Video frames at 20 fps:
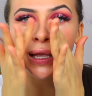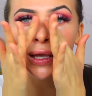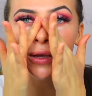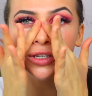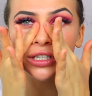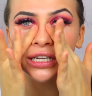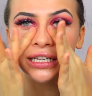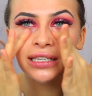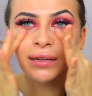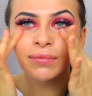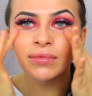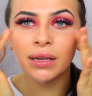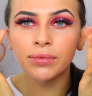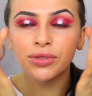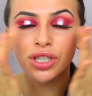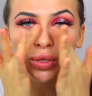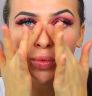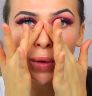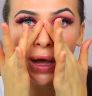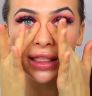I usually
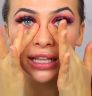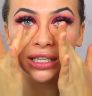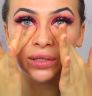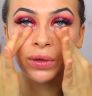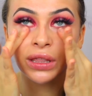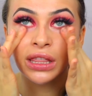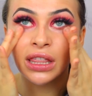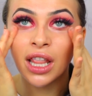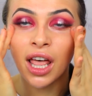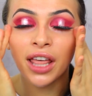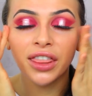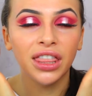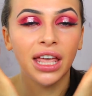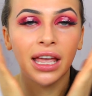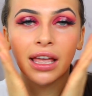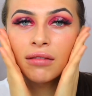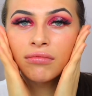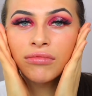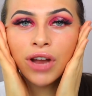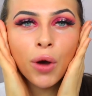sometimes just wear this with
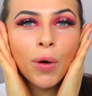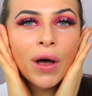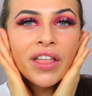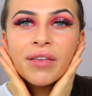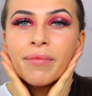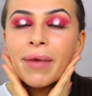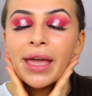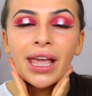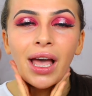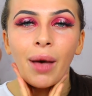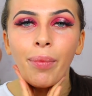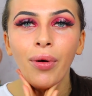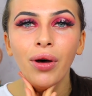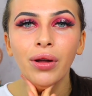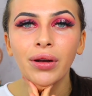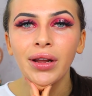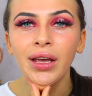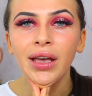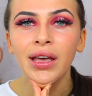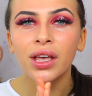nothing, no other makeup
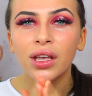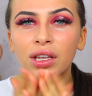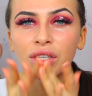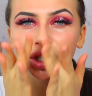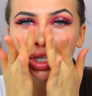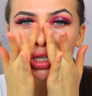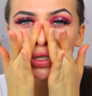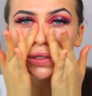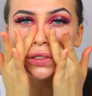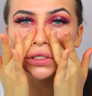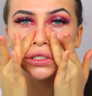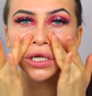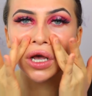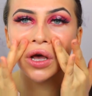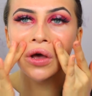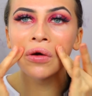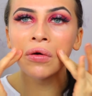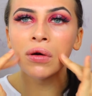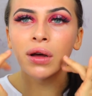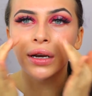on. It's just
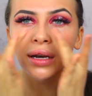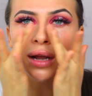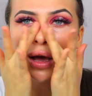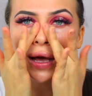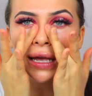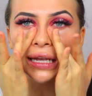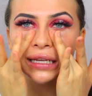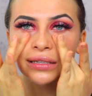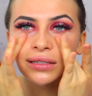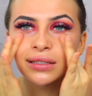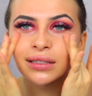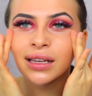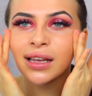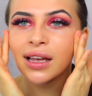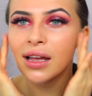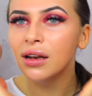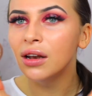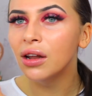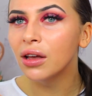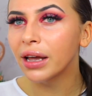so nice.
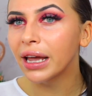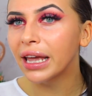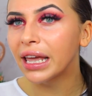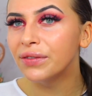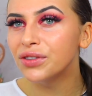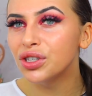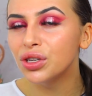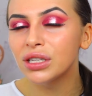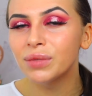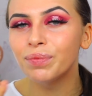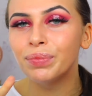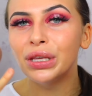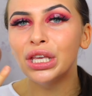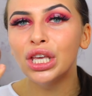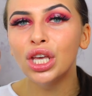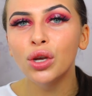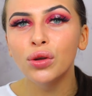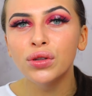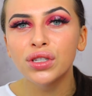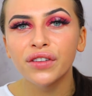Look, it gives you this
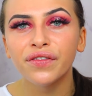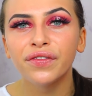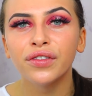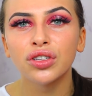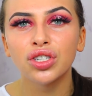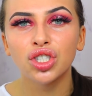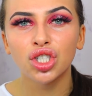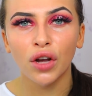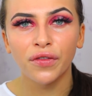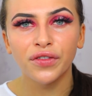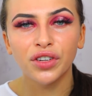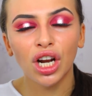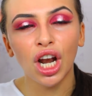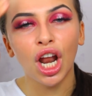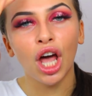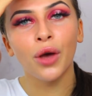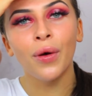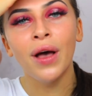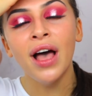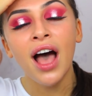beautiful soft
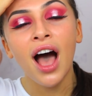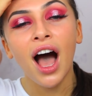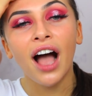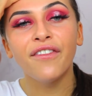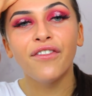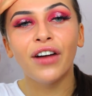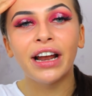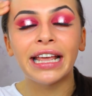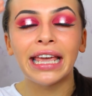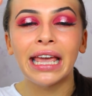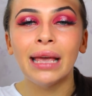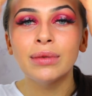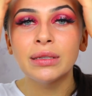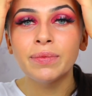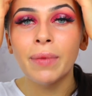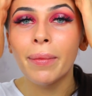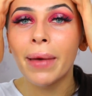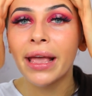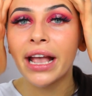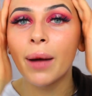glow. I find it
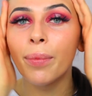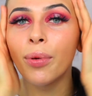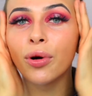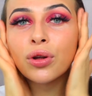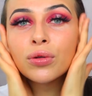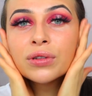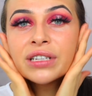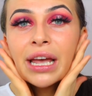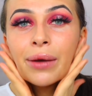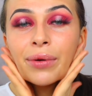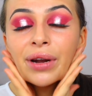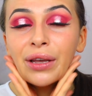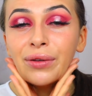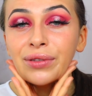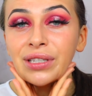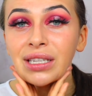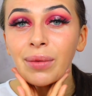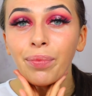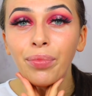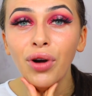keeps my makeup on all day when I
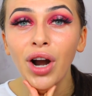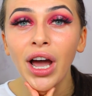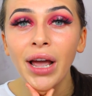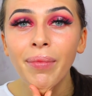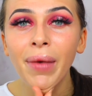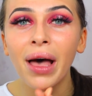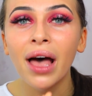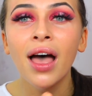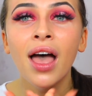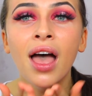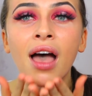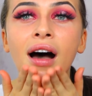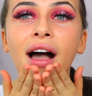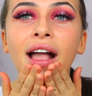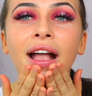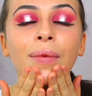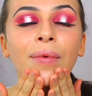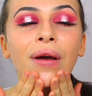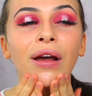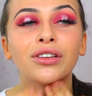use it as a primer.
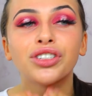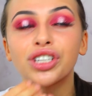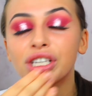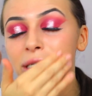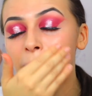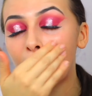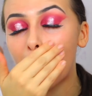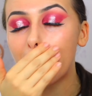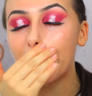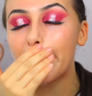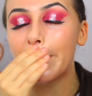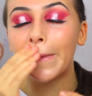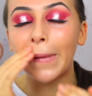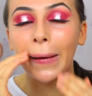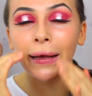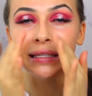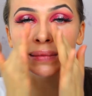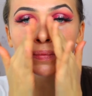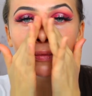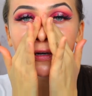I can wear it as just a
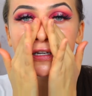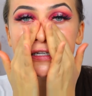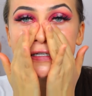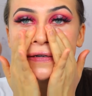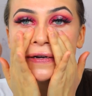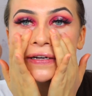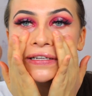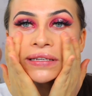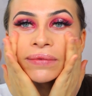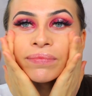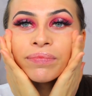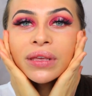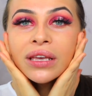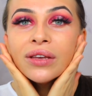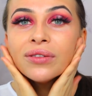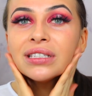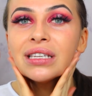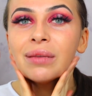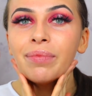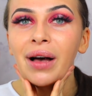nice moisturising
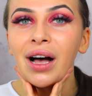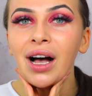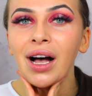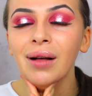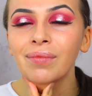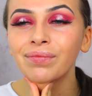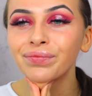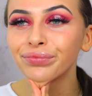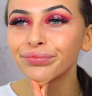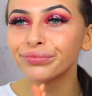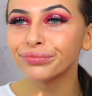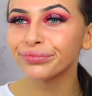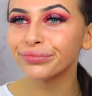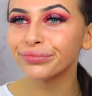beauty balm.